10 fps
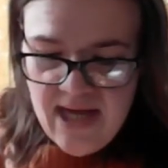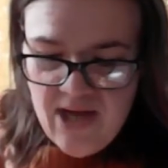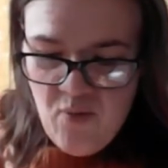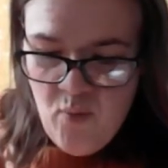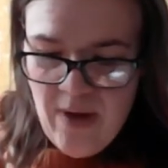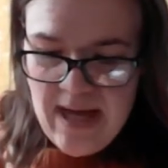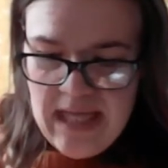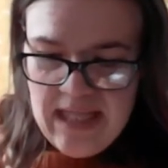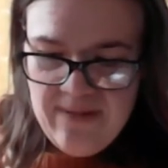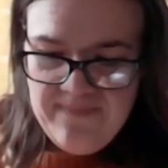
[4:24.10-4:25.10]

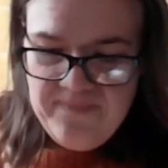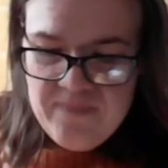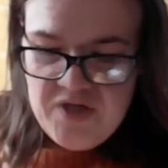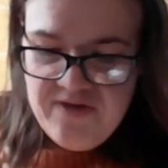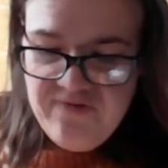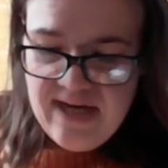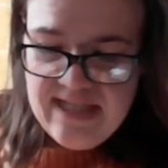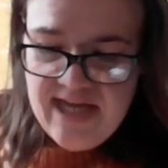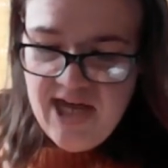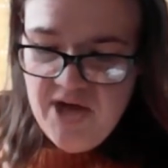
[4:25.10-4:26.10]
Well, she
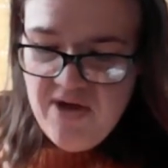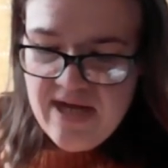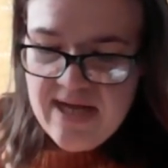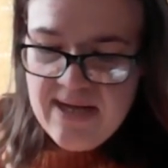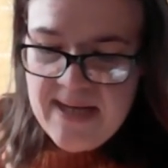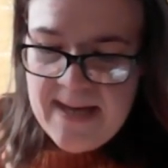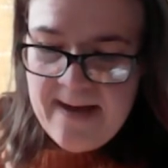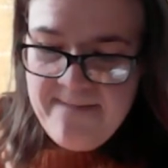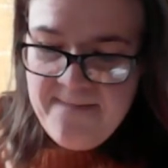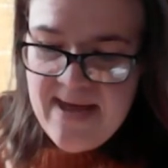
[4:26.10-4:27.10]
finally
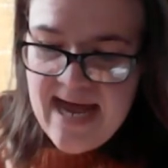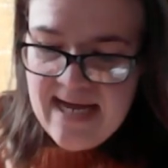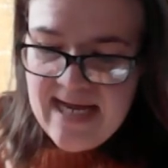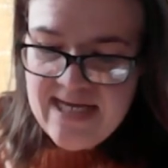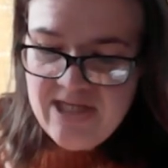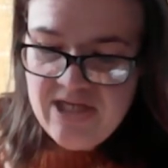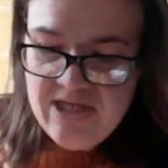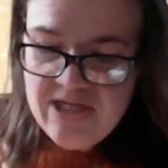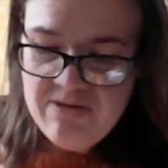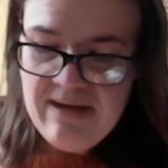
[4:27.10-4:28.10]
got back into the
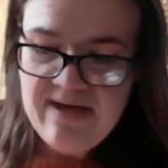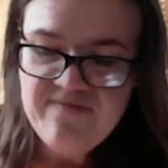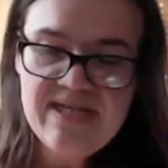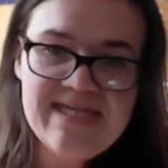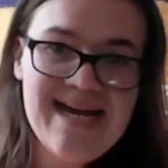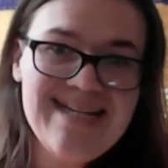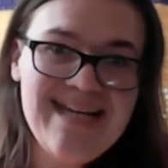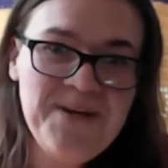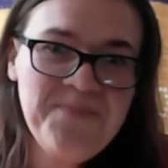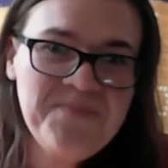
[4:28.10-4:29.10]
swing of
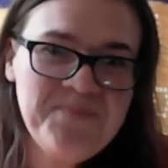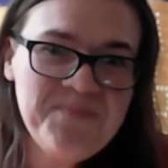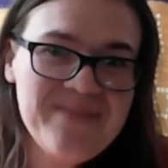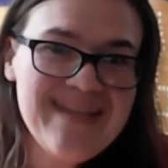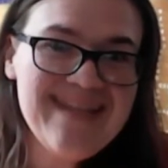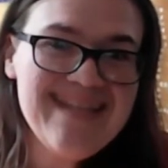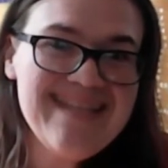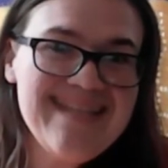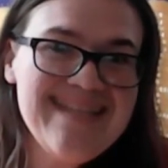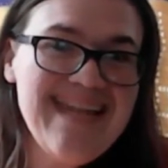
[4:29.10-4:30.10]
designing.
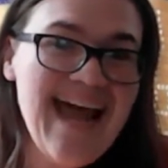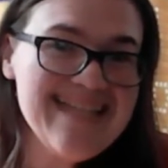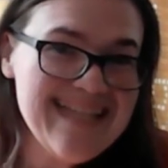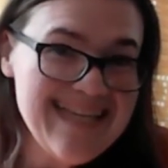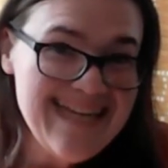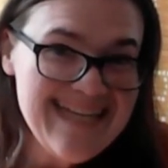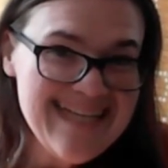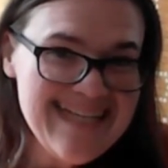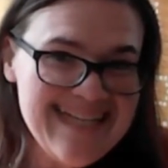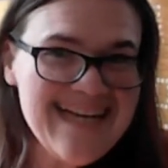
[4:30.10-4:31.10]
Natalie,
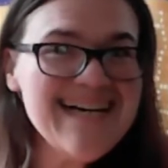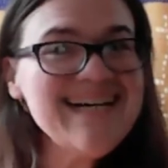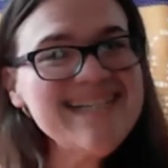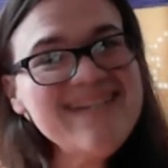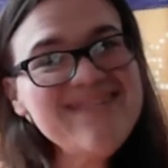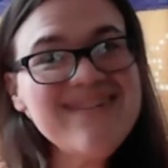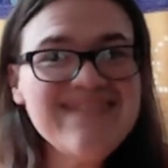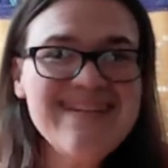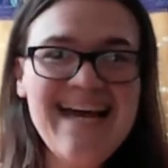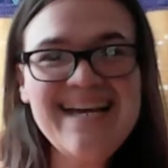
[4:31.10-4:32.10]
also
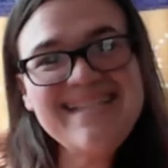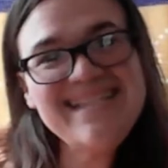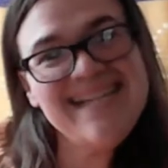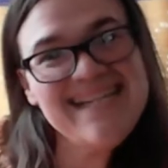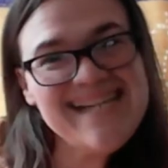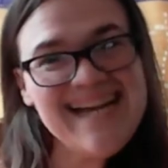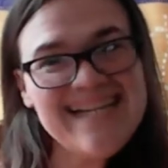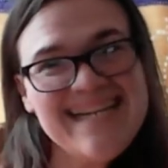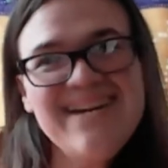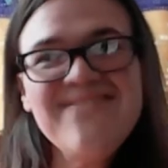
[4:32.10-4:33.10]
known as Nitty
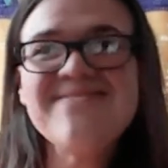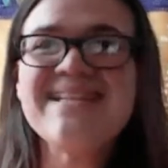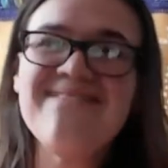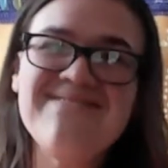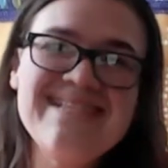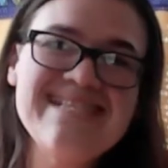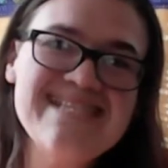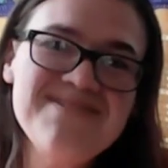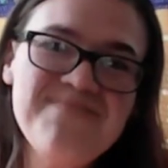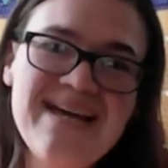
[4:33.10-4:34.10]
Natty from the Love and
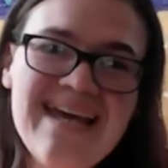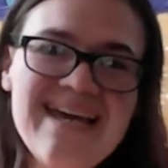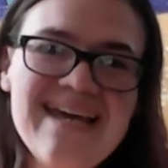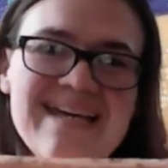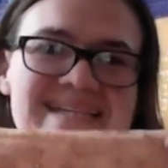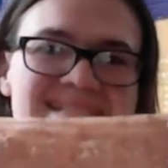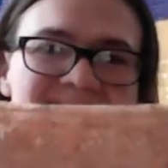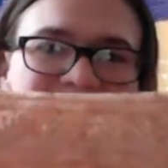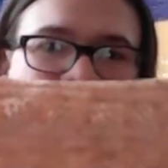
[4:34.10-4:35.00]
Stitches podcast.